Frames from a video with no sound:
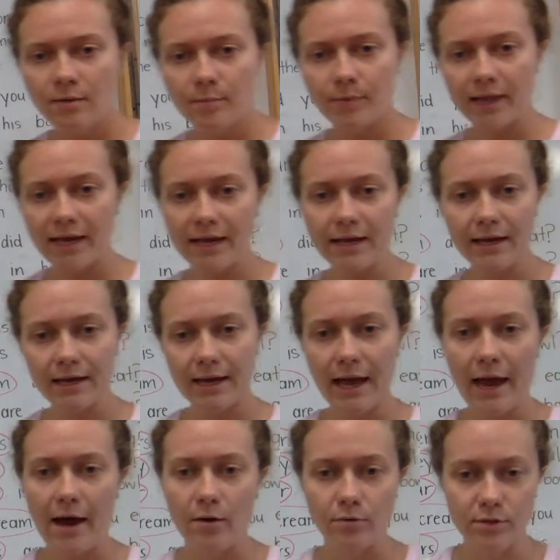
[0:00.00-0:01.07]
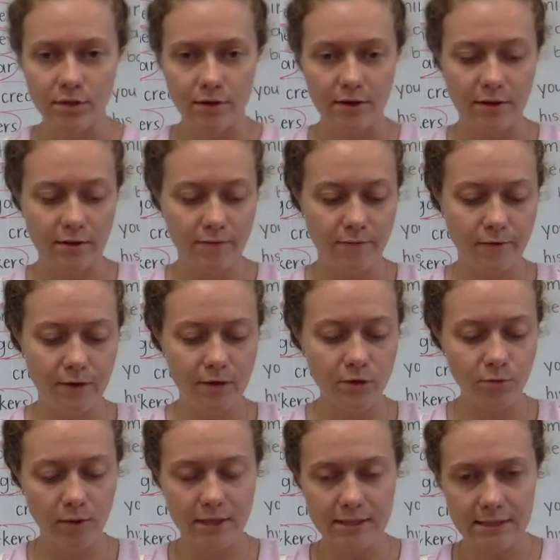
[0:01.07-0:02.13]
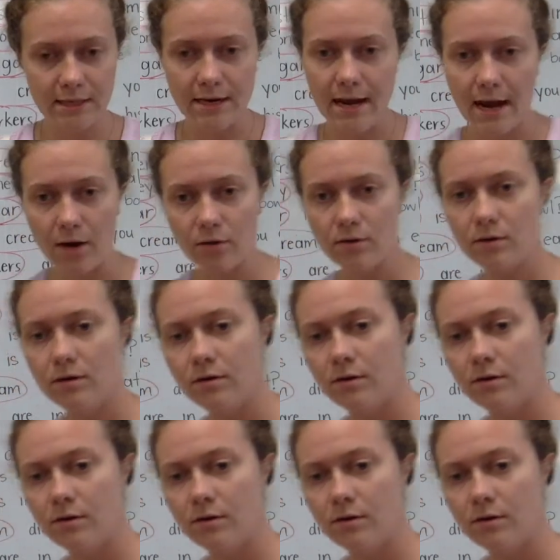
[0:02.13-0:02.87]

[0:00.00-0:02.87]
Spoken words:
Blank cows are in the field. What is the noun?